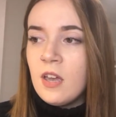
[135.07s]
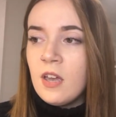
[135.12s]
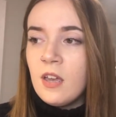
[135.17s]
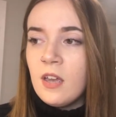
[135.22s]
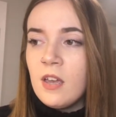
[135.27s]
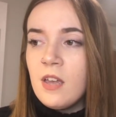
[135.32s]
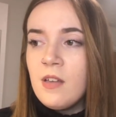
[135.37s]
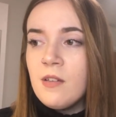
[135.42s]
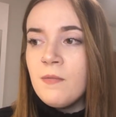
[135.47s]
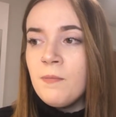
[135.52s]

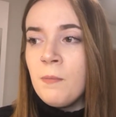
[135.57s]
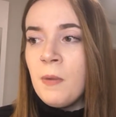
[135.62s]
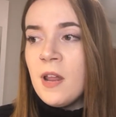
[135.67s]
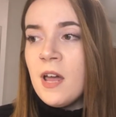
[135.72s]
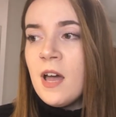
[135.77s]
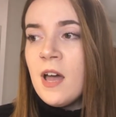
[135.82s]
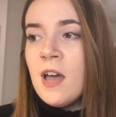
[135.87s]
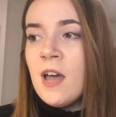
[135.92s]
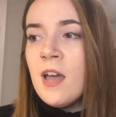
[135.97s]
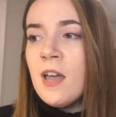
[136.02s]
I
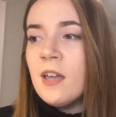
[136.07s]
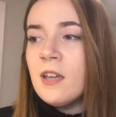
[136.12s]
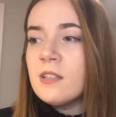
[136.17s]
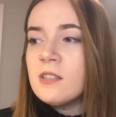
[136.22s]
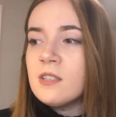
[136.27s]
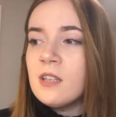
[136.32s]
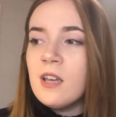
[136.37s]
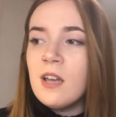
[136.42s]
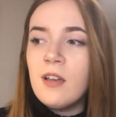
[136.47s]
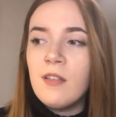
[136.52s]

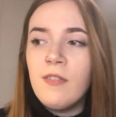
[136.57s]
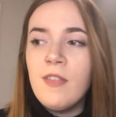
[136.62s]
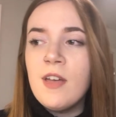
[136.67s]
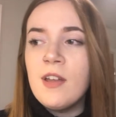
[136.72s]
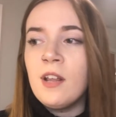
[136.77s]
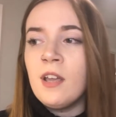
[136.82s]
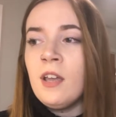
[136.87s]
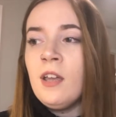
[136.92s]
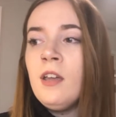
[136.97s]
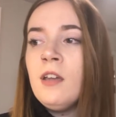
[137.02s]
prayed
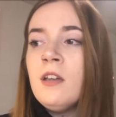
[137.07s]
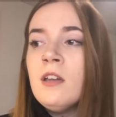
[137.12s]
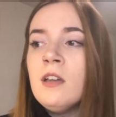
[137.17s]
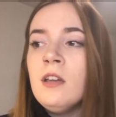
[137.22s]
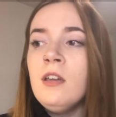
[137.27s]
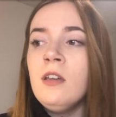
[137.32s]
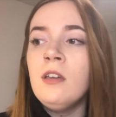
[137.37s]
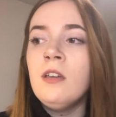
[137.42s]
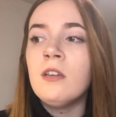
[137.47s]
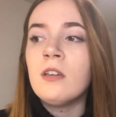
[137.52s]
that
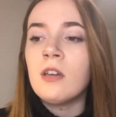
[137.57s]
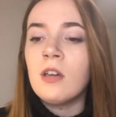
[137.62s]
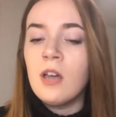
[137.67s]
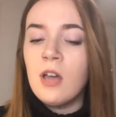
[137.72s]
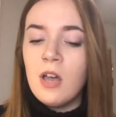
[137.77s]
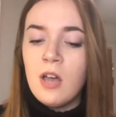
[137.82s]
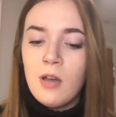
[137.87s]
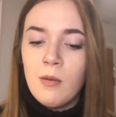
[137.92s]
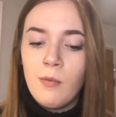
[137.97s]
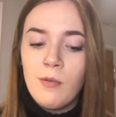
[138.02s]
he
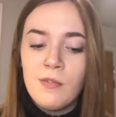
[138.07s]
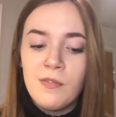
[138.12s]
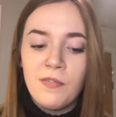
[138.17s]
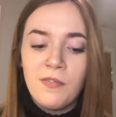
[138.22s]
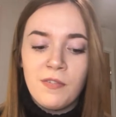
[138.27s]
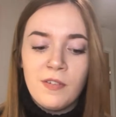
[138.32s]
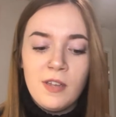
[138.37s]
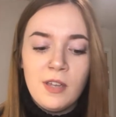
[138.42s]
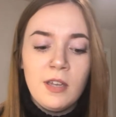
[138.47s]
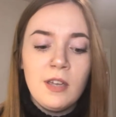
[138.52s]
would
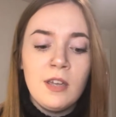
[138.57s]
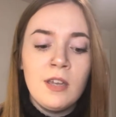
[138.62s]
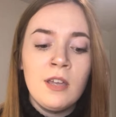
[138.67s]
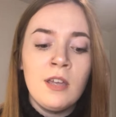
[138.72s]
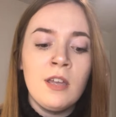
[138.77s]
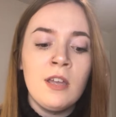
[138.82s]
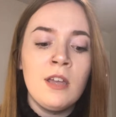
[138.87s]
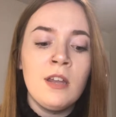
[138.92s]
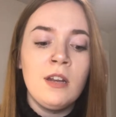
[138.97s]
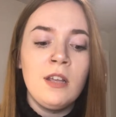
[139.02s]

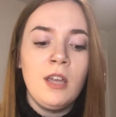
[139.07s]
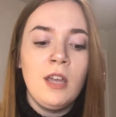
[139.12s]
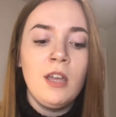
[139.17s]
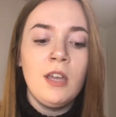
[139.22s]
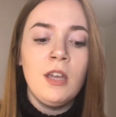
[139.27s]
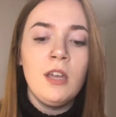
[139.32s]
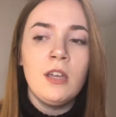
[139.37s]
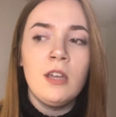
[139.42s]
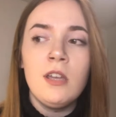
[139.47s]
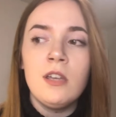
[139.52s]

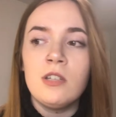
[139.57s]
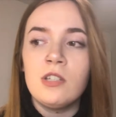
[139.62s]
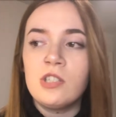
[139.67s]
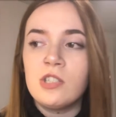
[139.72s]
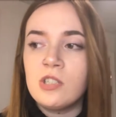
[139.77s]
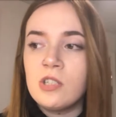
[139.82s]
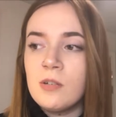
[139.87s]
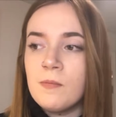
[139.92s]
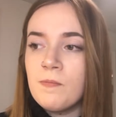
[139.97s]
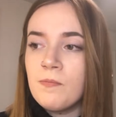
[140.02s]

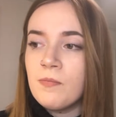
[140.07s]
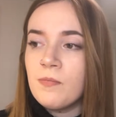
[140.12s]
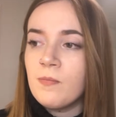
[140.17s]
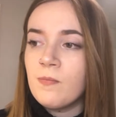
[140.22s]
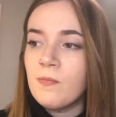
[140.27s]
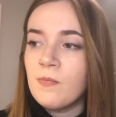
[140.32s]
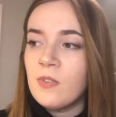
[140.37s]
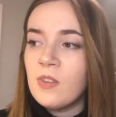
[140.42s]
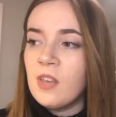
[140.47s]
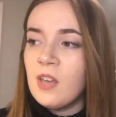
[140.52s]
finish,
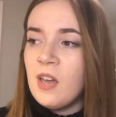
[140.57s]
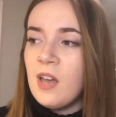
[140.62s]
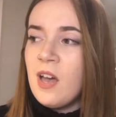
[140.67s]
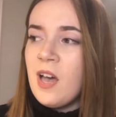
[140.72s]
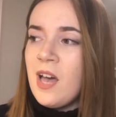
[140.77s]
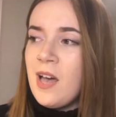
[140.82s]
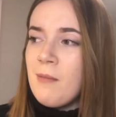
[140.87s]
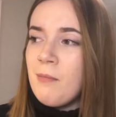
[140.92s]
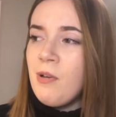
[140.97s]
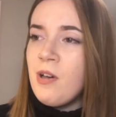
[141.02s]

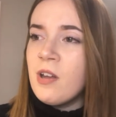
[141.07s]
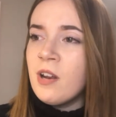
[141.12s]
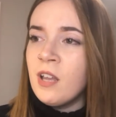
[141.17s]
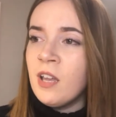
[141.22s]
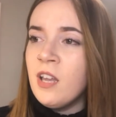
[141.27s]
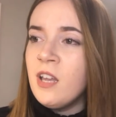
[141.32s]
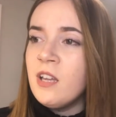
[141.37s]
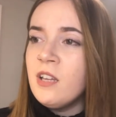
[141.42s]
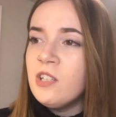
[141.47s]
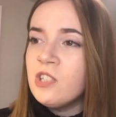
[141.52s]
but
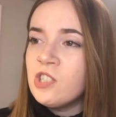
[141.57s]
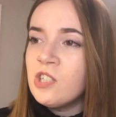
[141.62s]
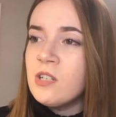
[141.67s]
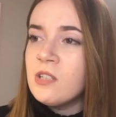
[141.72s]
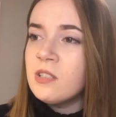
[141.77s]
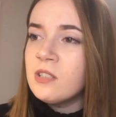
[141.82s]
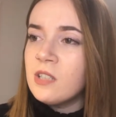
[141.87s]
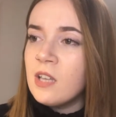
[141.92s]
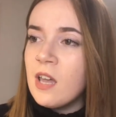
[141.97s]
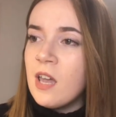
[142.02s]
he
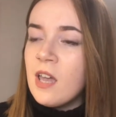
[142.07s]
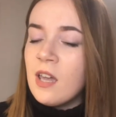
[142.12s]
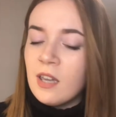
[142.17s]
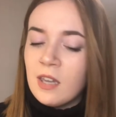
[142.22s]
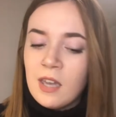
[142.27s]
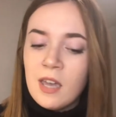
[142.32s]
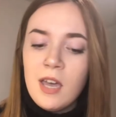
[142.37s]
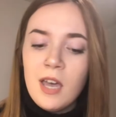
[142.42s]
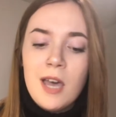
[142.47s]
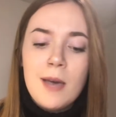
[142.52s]
just
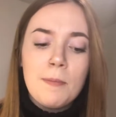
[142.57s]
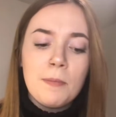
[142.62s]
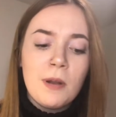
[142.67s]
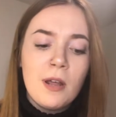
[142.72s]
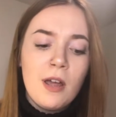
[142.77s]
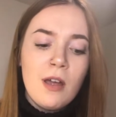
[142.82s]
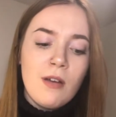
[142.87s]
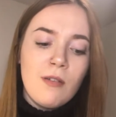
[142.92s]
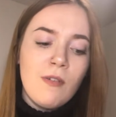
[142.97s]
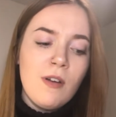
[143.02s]
kept
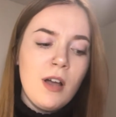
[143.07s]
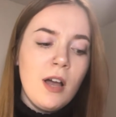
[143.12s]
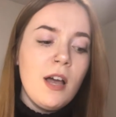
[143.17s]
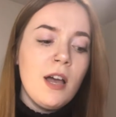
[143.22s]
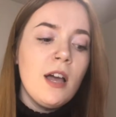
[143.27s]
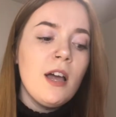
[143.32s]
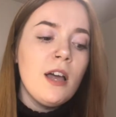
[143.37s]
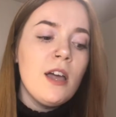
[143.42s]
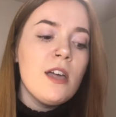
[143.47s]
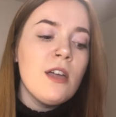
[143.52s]

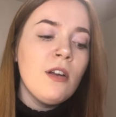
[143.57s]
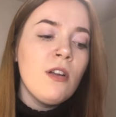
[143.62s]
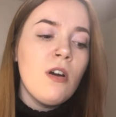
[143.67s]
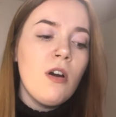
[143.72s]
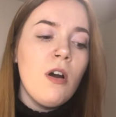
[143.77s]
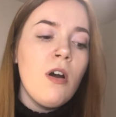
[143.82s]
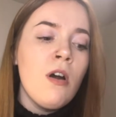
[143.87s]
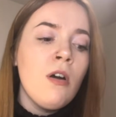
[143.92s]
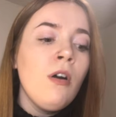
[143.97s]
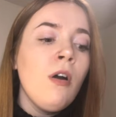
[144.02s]
right
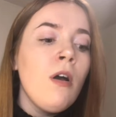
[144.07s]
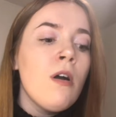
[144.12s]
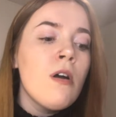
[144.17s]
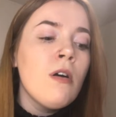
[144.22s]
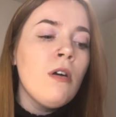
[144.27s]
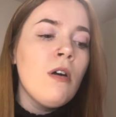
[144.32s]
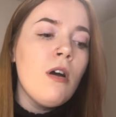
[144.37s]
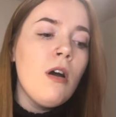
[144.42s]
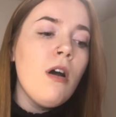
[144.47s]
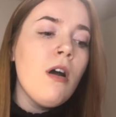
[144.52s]

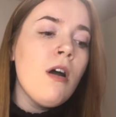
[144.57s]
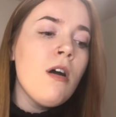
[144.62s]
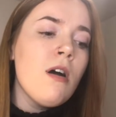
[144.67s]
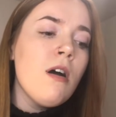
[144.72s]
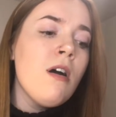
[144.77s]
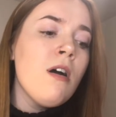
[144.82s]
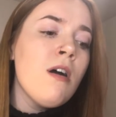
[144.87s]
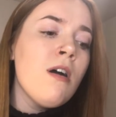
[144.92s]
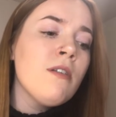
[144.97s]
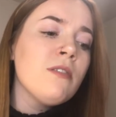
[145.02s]

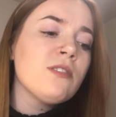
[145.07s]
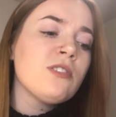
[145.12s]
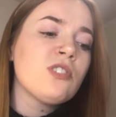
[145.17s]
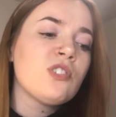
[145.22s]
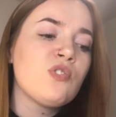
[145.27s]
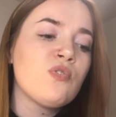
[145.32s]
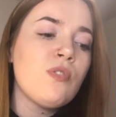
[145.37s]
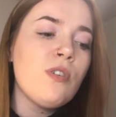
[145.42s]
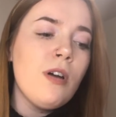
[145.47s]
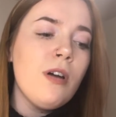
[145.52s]
on,
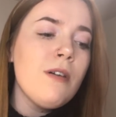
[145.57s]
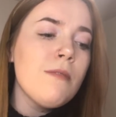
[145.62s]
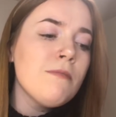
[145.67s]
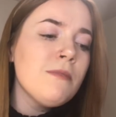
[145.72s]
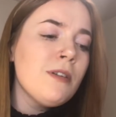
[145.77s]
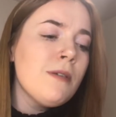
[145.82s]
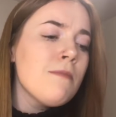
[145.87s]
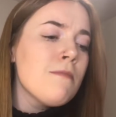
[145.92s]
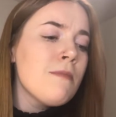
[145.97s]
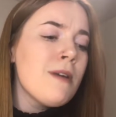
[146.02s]

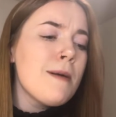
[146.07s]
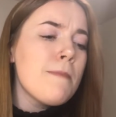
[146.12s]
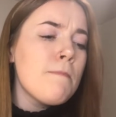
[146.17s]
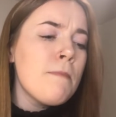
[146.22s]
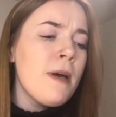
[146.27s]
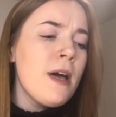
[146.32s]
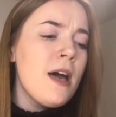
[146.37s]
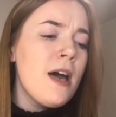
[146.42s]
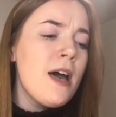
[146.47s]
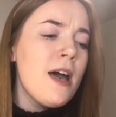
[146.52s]
strumming my
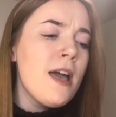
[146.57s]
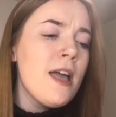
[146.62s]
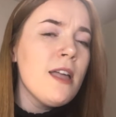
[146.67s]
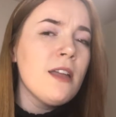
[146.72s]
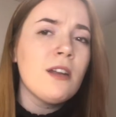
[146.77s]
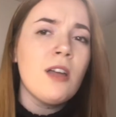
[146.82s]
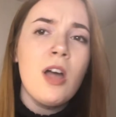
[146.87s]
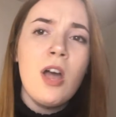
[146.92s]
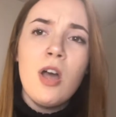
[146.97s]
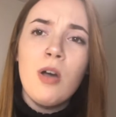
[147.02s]

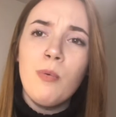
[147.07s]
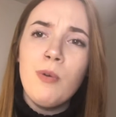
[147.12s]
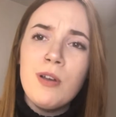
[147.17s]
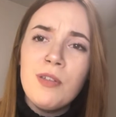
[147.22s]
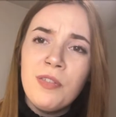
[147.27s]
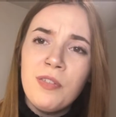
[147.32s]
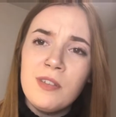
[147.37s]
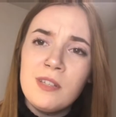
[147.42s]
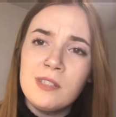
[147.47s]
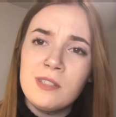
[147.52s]
pain
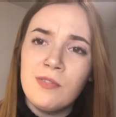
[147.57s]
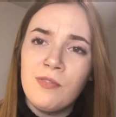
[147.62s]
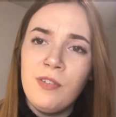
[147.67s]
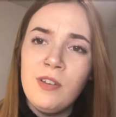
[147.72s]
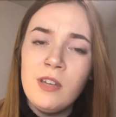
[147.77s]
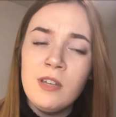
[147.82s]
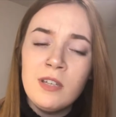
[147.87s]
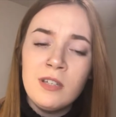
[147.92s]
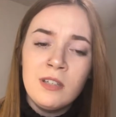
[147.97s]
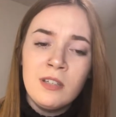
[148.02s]
with his
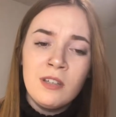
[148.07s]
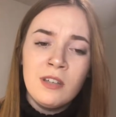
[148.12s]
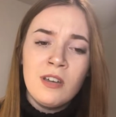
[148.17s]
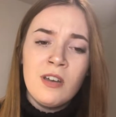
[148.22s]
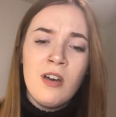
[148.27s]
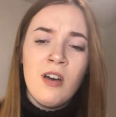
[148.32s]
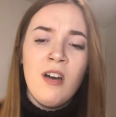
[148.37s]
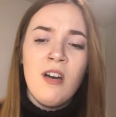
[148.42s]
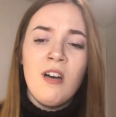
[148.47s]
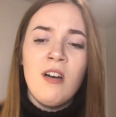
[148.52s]

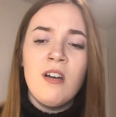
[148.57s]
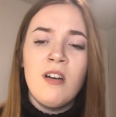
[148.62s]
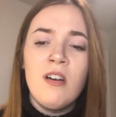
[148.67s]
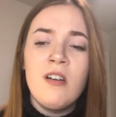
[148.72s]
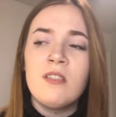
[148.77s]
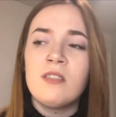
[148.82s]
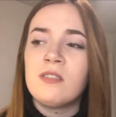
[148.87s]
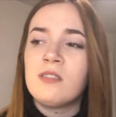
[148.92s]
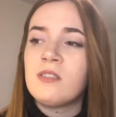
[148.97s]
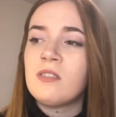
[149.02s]

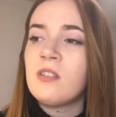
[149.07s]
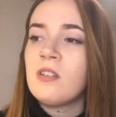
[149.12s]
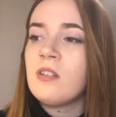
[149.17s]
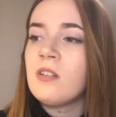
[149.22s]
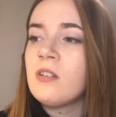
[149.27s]
fingers,